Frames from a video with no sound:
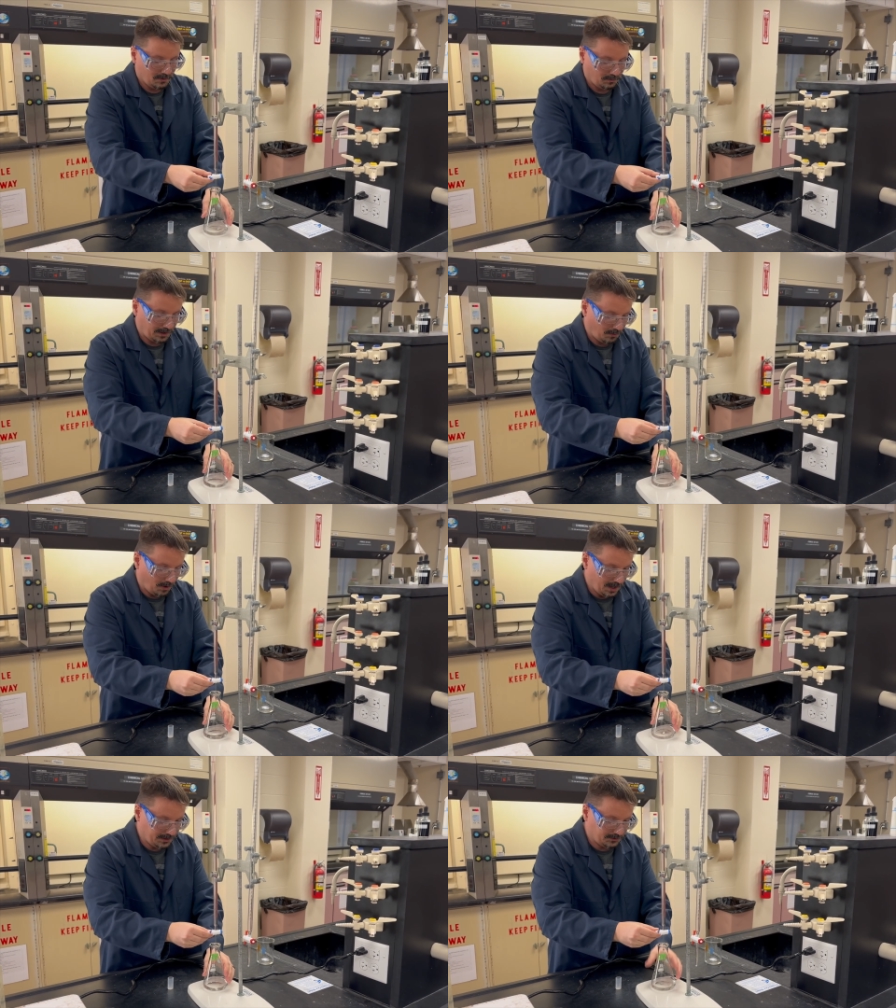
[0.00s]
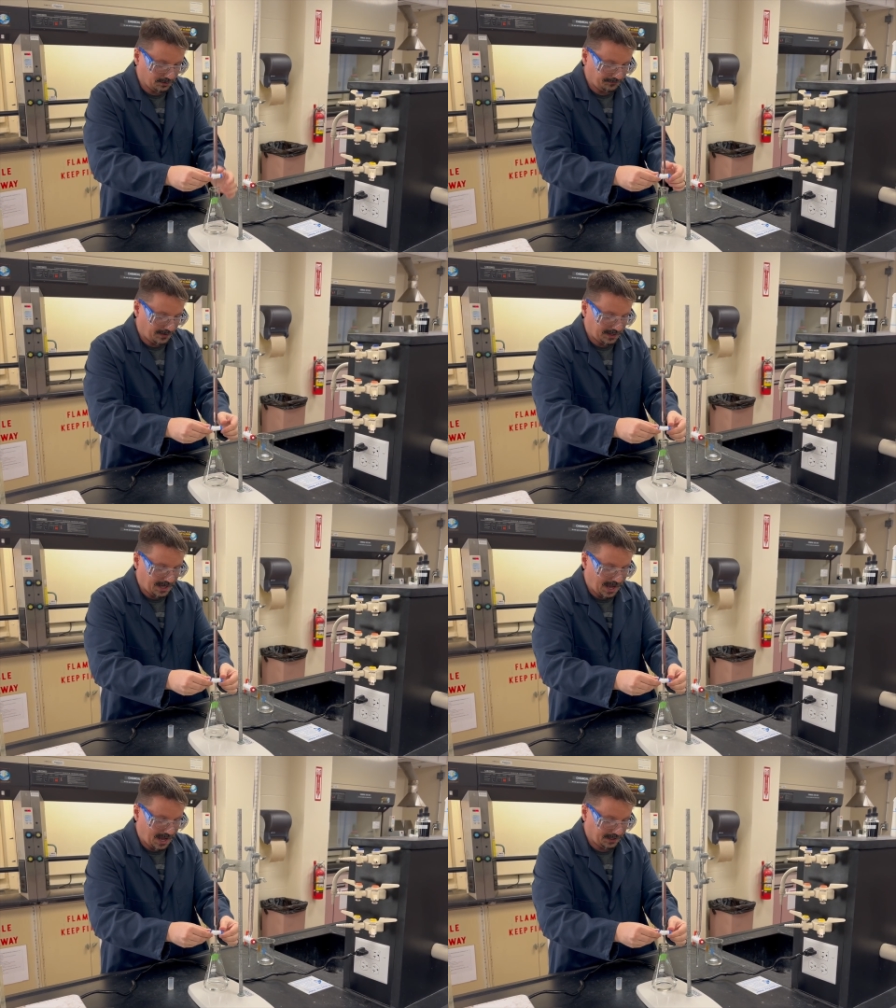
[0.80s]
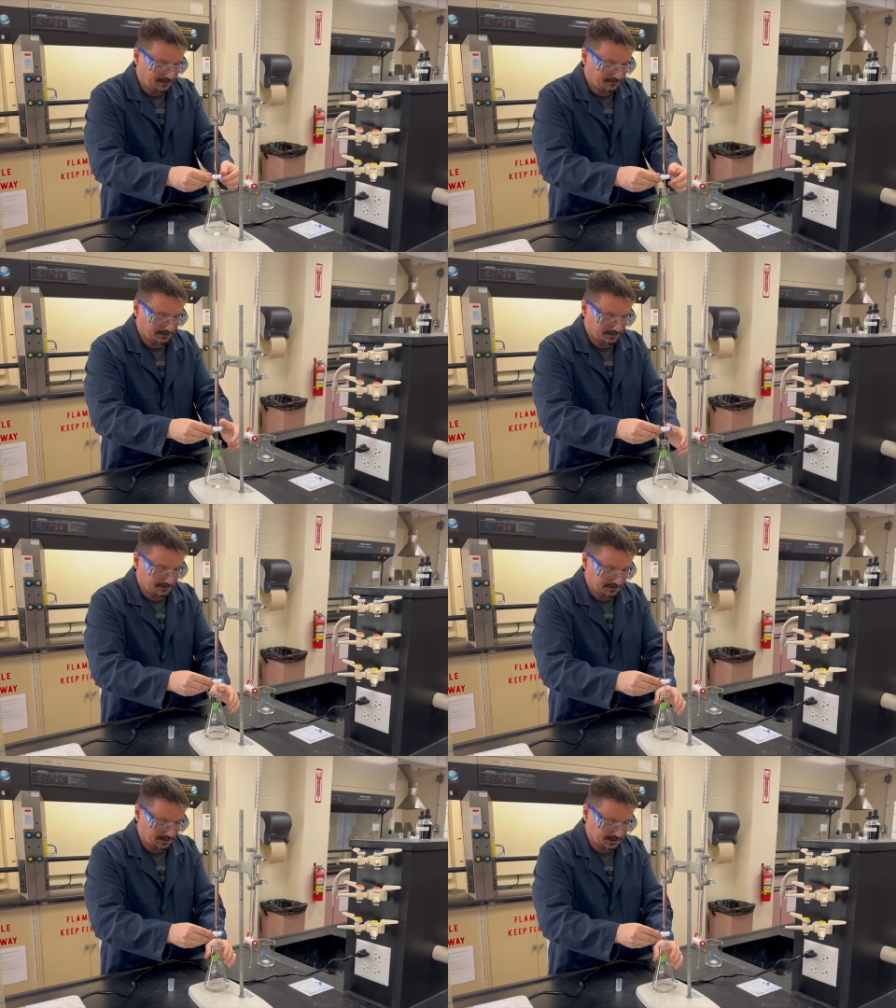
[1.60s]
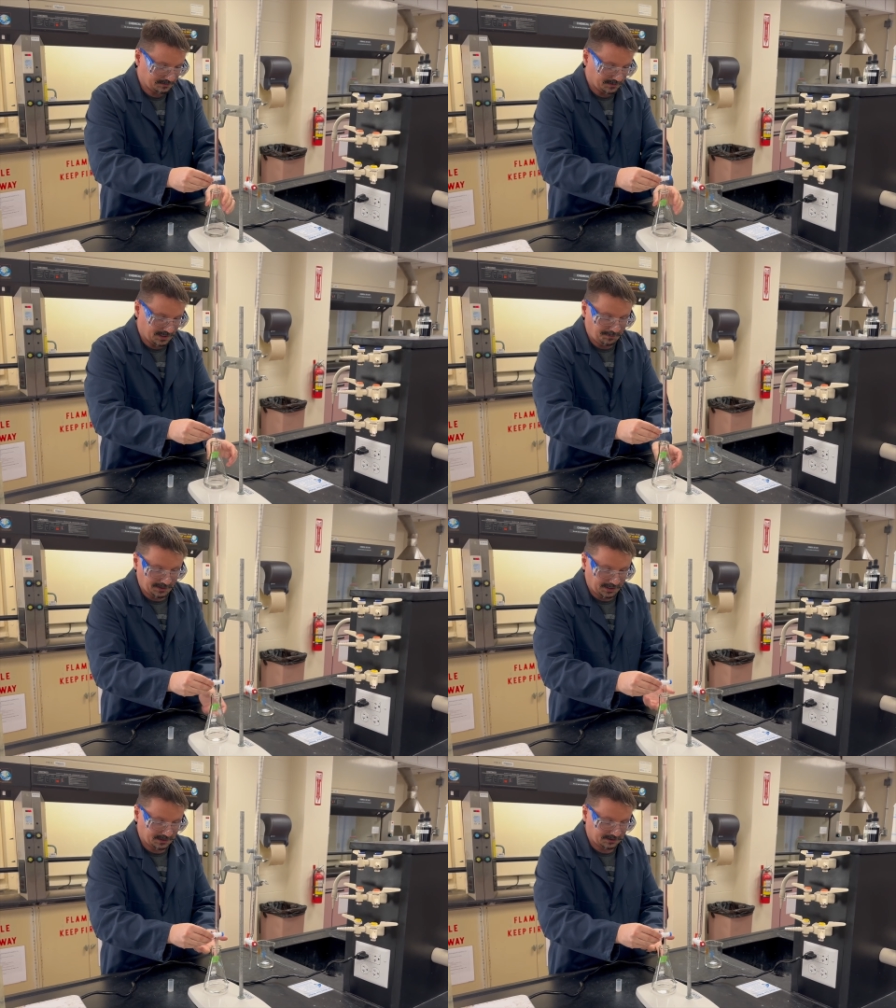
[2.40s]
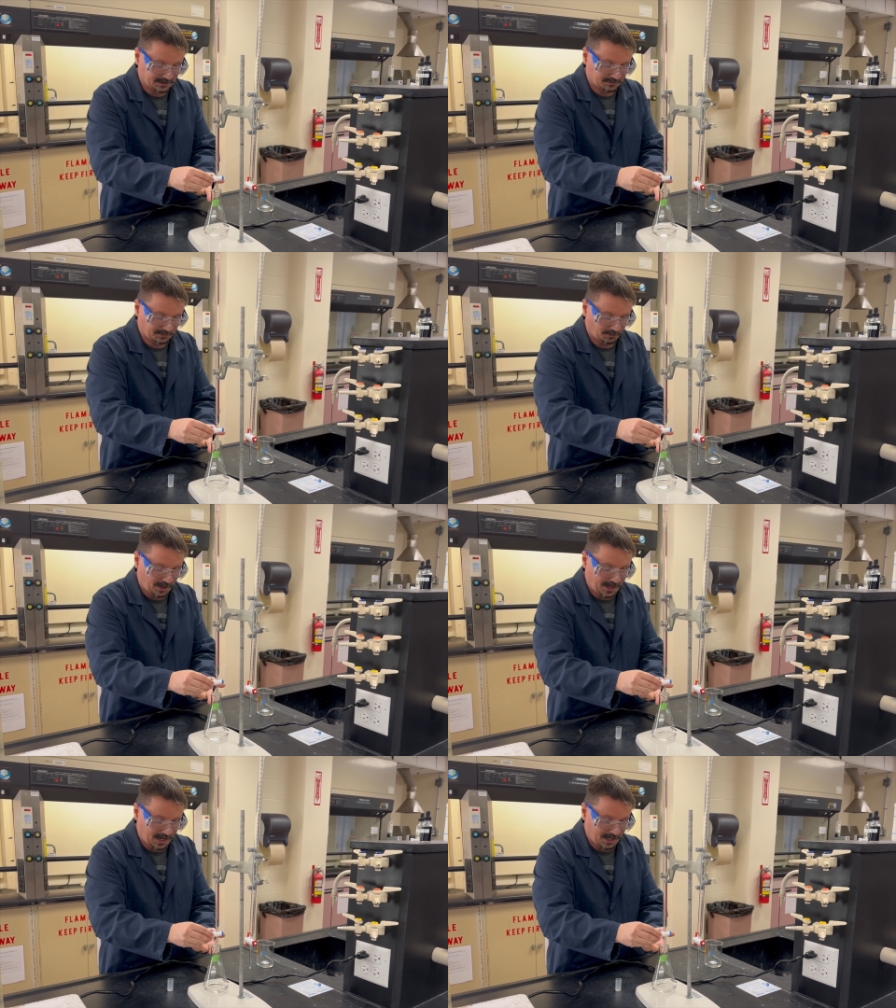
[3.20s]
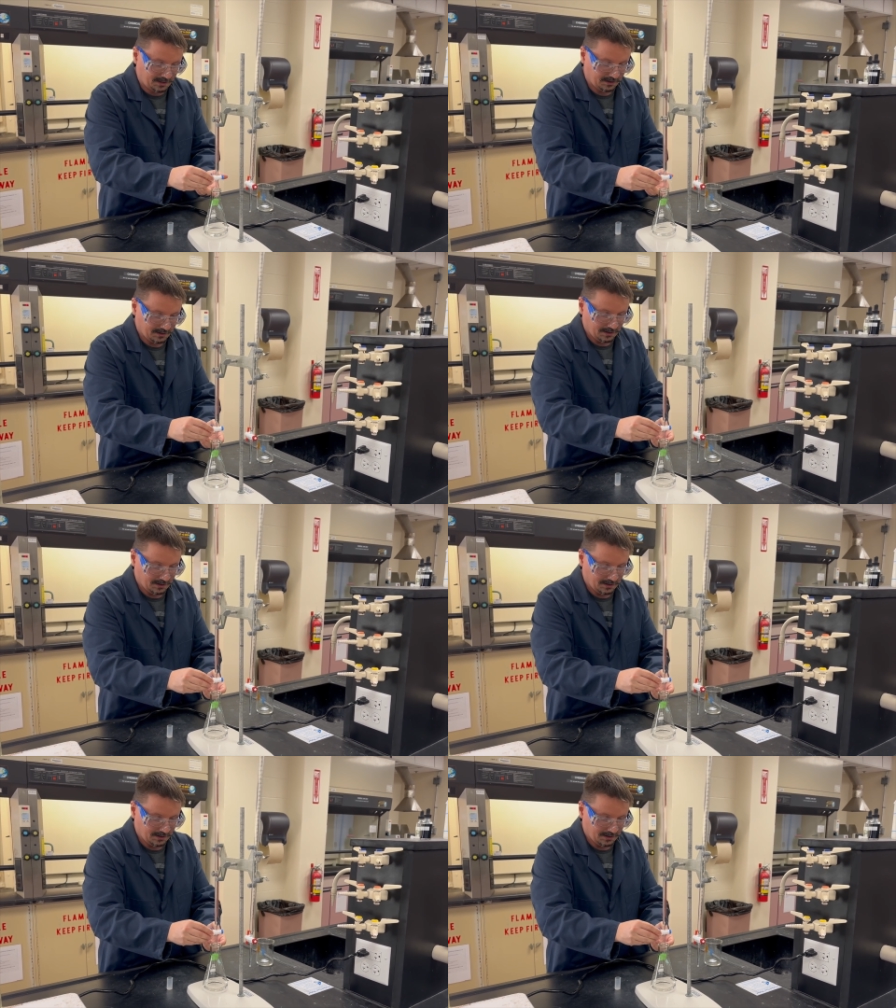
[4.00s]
What I wanna do if I can is manipulate this with one hand